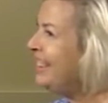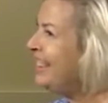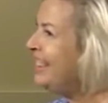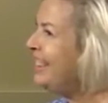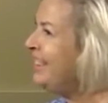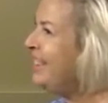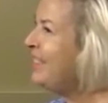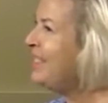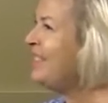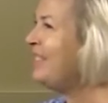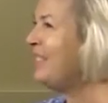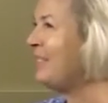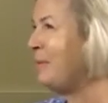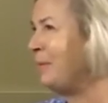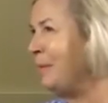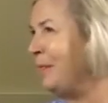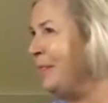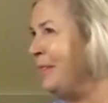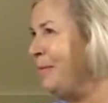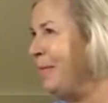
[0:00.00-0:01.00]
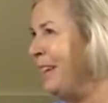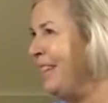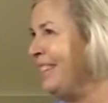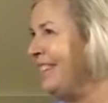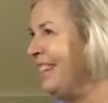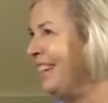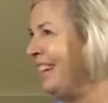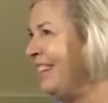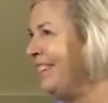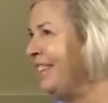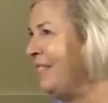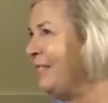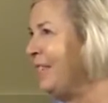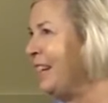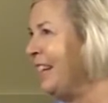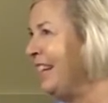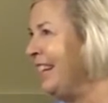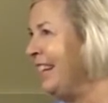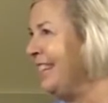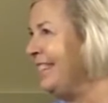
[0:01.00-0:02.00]
You know, so it's pretty amazing. I love
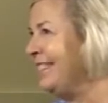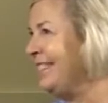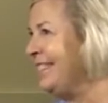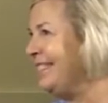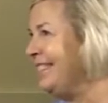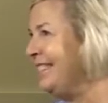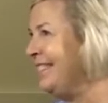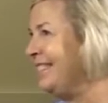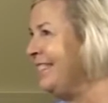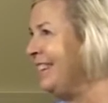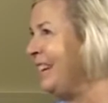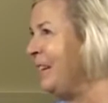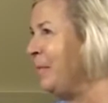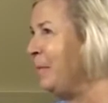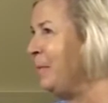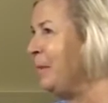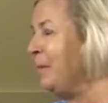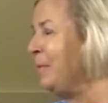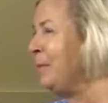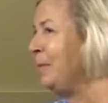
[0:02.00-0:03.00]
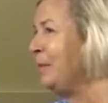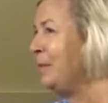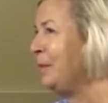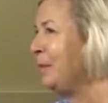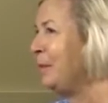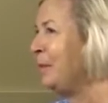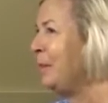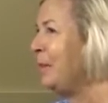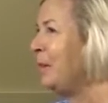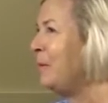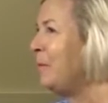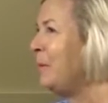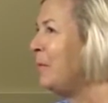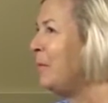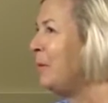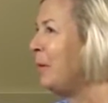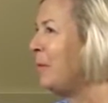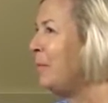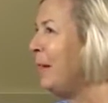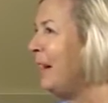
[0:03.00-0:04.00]
what I get to do to help people learn a little bit
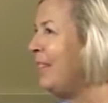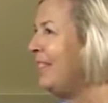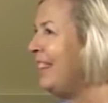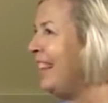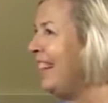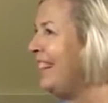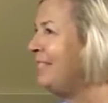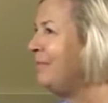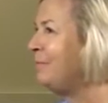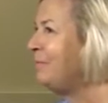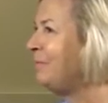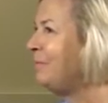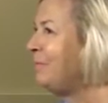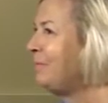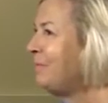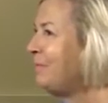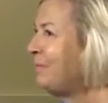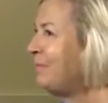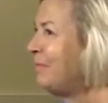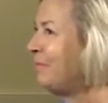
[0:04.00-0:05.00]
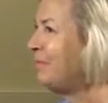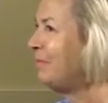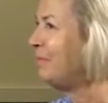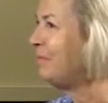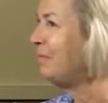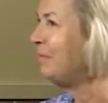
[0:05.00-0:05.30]
more about that. That's